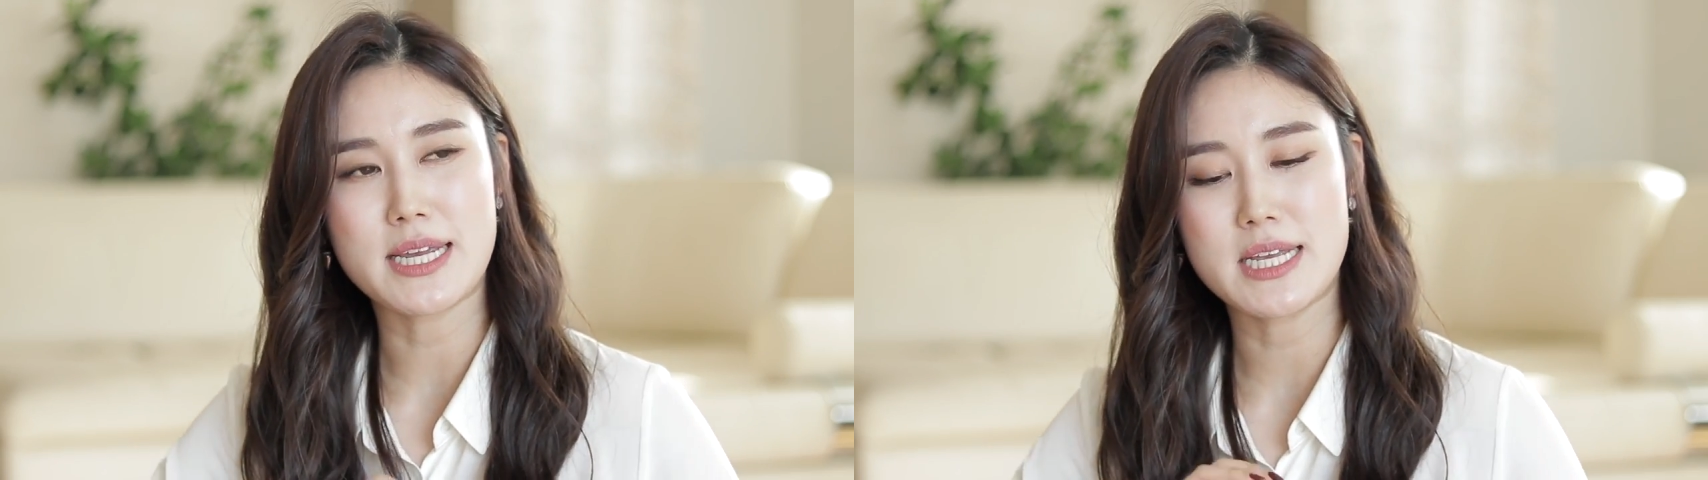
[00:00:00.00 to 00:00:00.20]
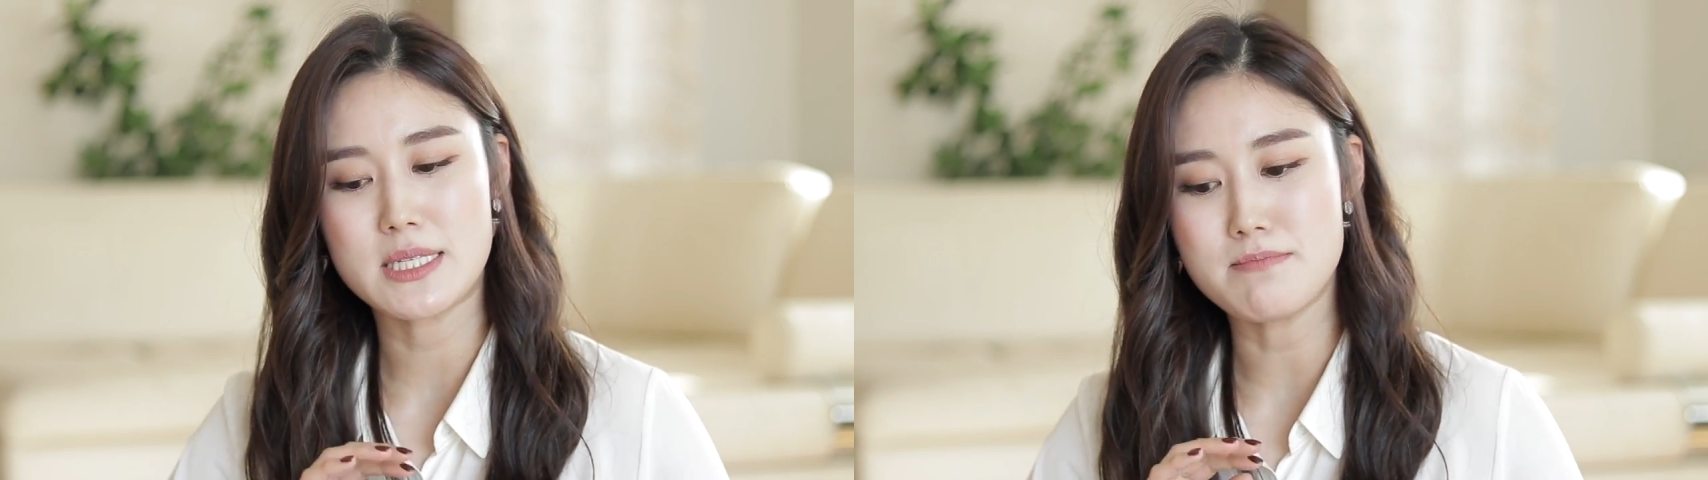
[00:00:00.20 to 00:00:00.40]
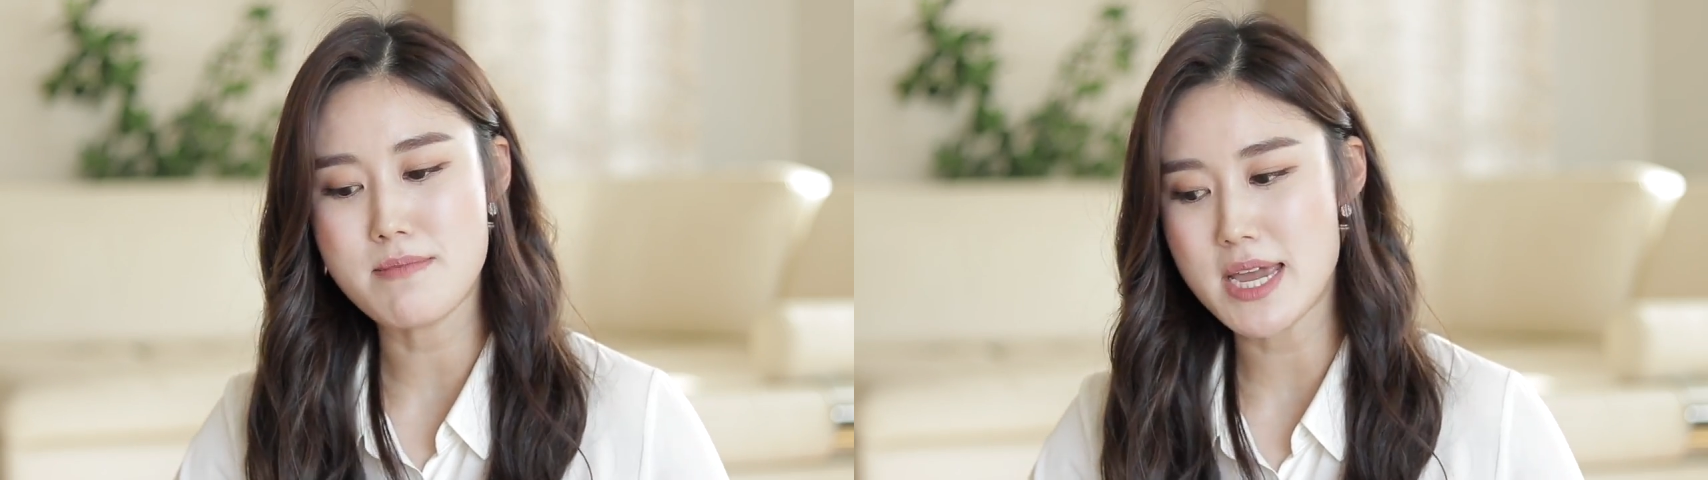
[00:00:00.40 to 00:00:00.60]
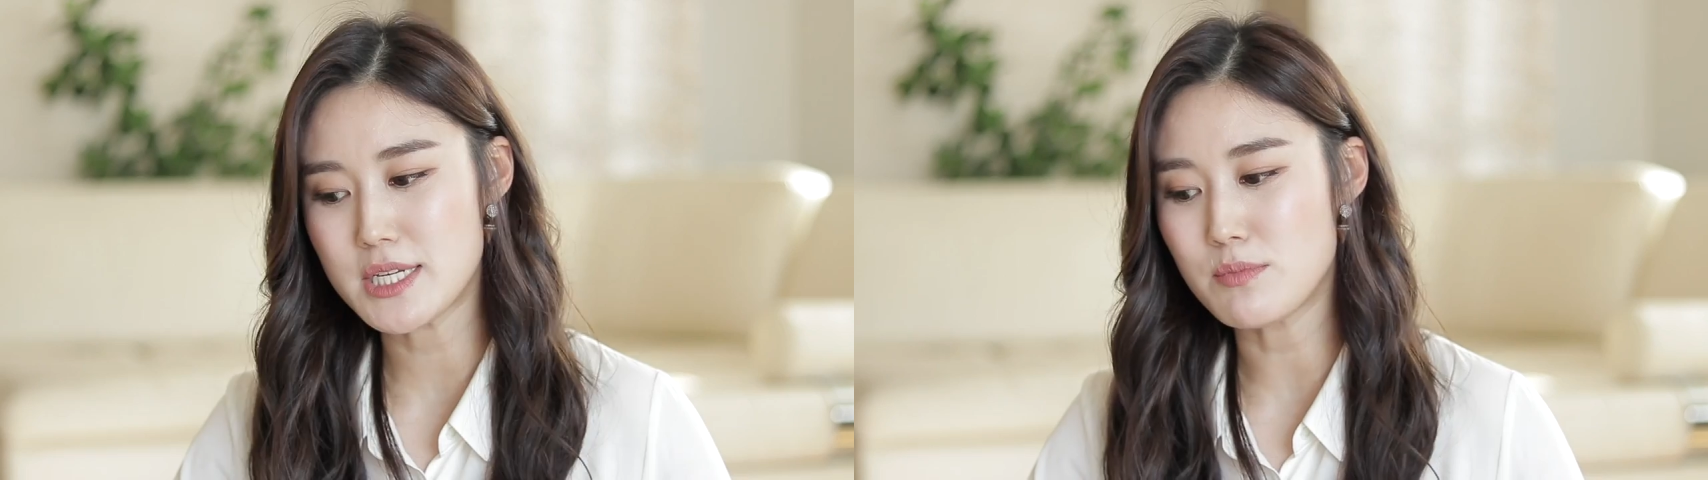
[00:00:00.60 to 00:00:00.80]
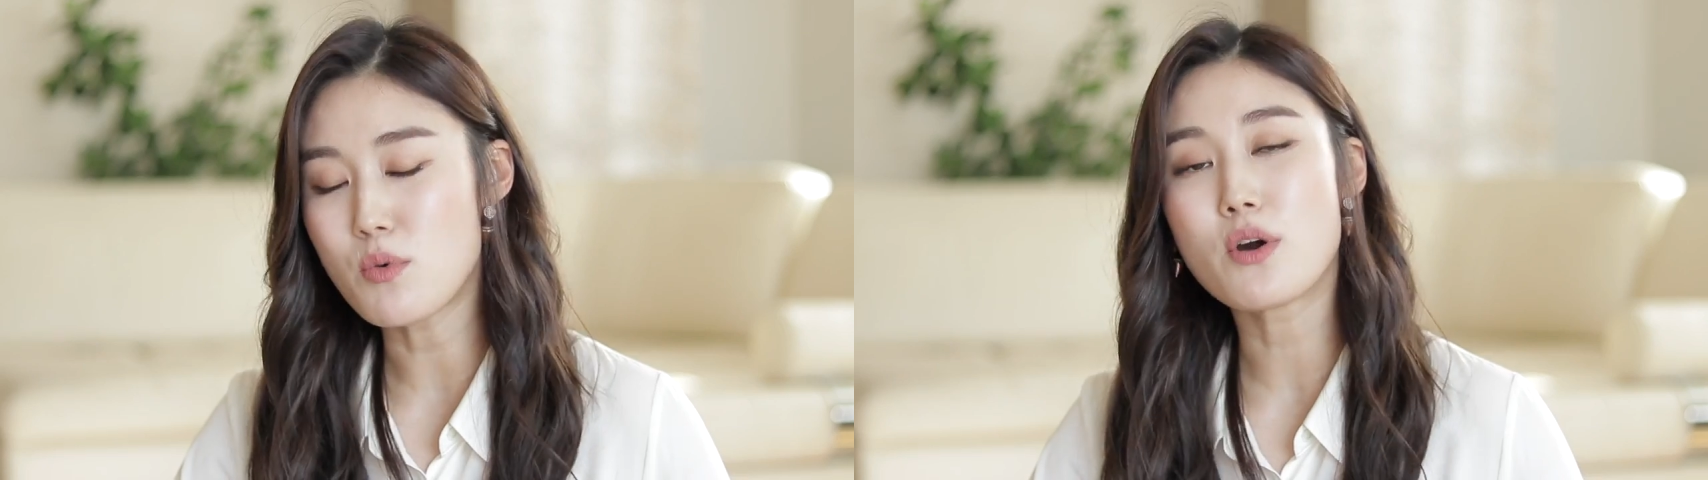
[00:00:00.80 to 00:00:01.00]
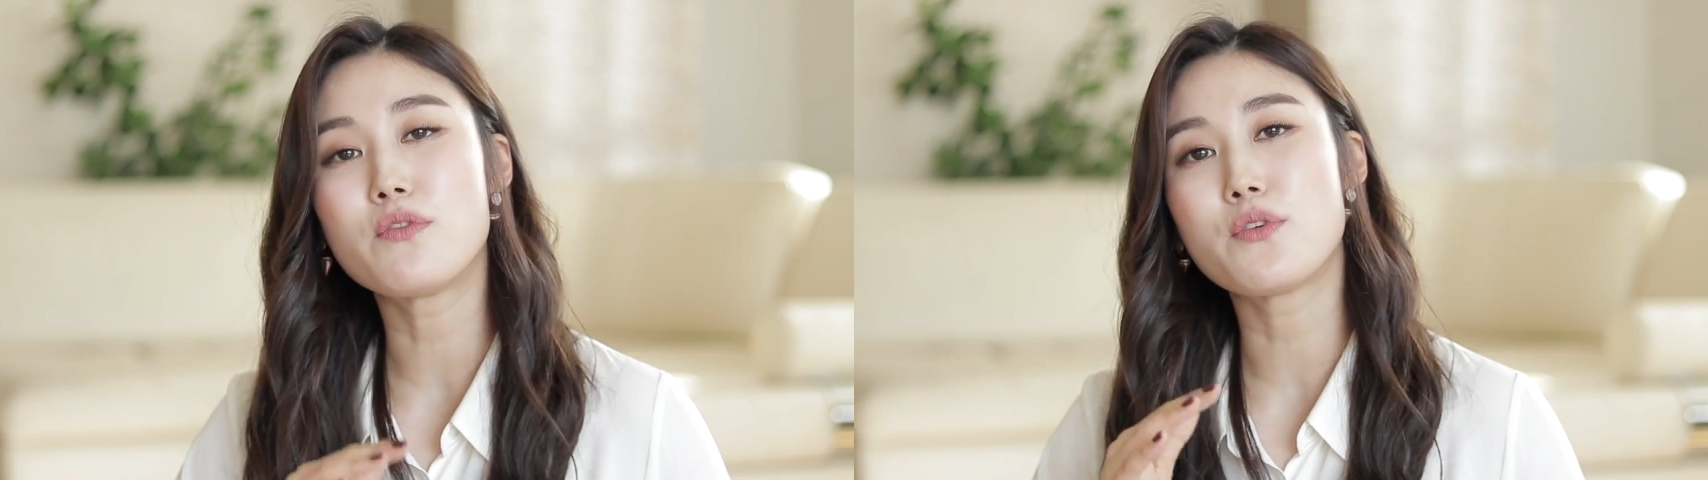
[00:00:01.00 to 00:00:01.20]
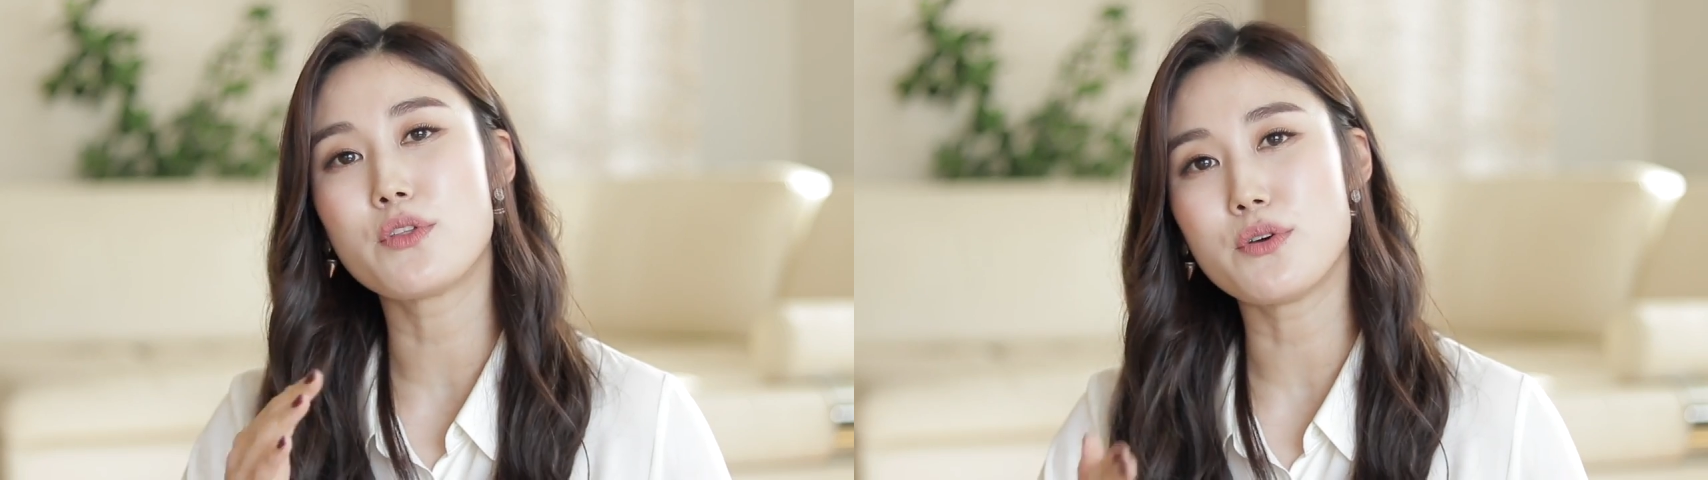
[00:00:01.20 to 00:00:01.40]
is meant more for